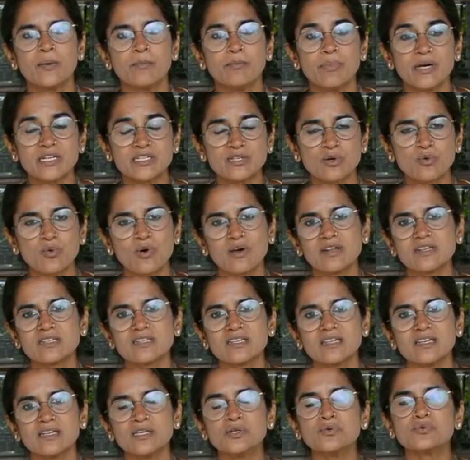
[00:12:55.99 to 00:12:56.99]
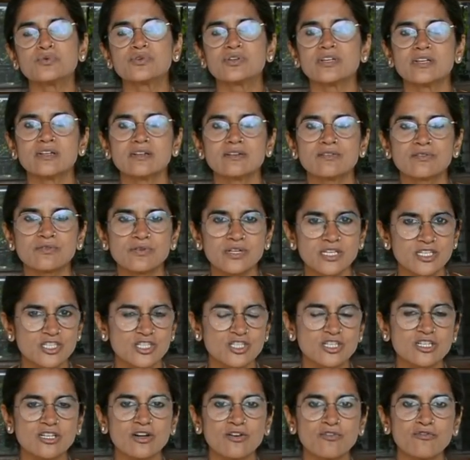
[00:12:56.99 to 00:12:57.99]
better quality,
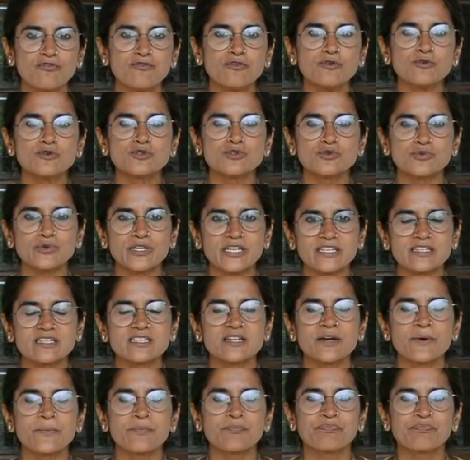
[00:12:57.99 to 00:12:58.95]
nutrient-rich food to eat,